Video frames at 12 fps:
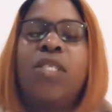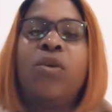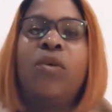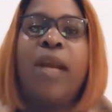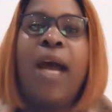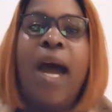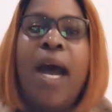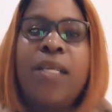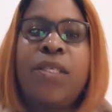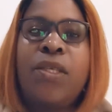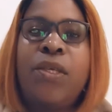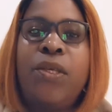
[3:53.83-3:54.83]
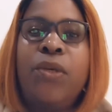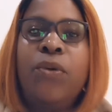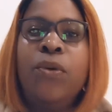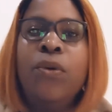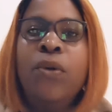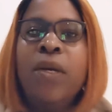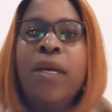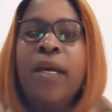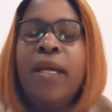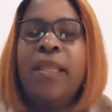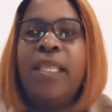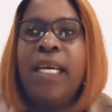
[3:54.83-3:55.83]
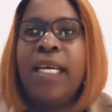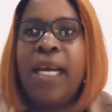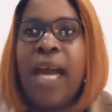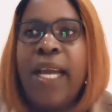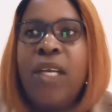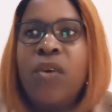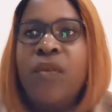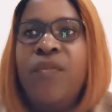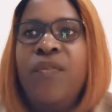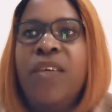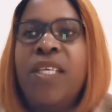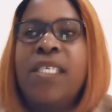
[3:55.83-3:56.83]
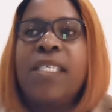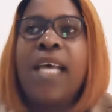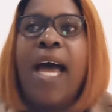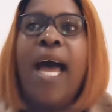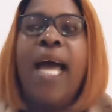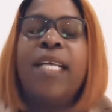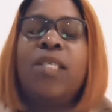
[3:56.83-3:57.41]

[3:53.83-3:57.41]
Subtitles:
It's gonna ask you the kind of visa.